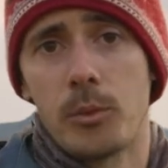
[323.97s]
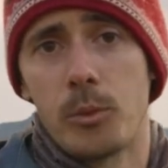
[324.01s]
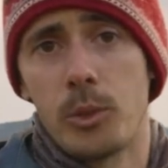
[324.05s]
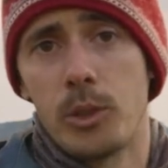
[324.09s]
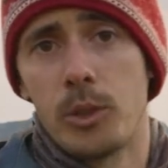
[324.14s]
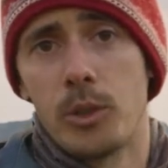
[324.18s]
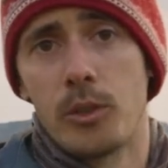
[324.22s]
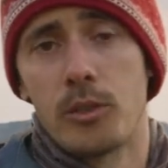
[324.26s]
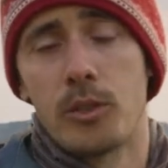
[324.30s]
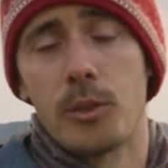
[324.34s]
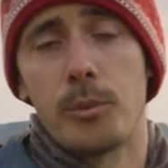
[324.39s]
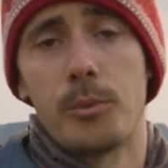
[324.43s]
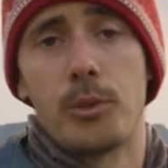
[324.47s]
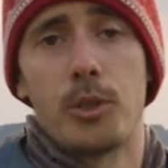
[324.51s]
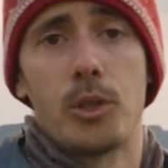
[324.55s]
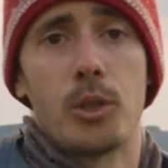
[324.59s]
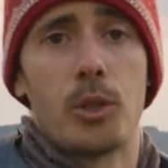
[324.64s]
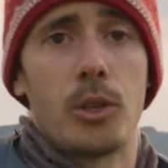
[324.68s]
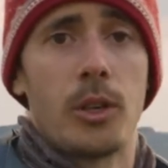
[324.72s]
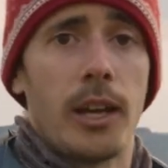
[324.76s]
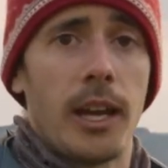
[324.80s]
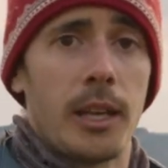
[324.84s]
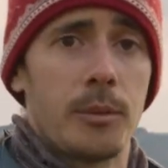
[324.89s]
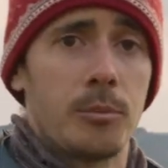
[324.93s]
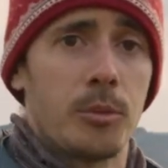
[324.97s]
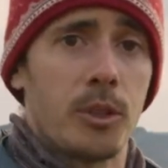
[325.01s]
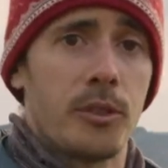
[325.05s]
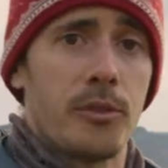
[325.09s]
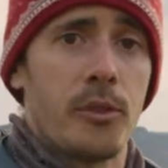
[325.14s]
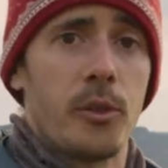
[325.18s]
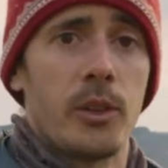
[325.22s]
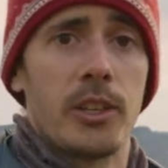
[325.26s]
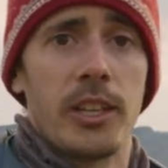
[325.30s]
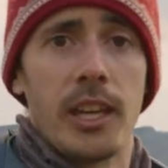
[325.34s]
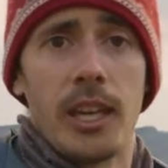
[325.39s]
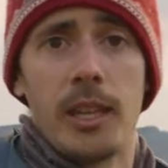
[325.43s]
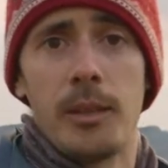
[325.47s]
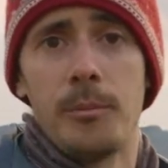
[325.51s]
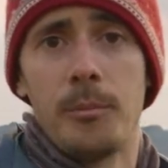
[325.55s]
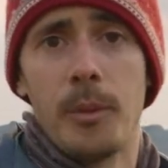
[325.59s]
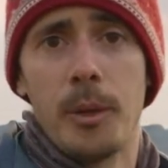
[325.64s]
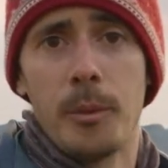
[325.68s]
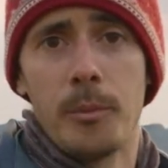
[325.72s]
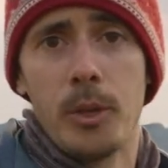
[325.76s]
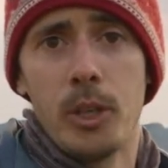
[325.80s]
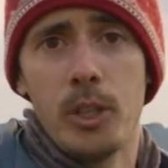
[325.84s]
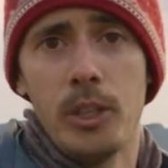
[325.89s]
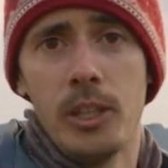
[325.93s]
We know the pure atmospheric end
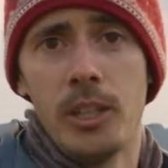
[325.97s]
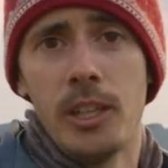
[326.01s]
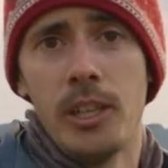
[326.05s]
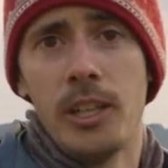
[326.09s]
member,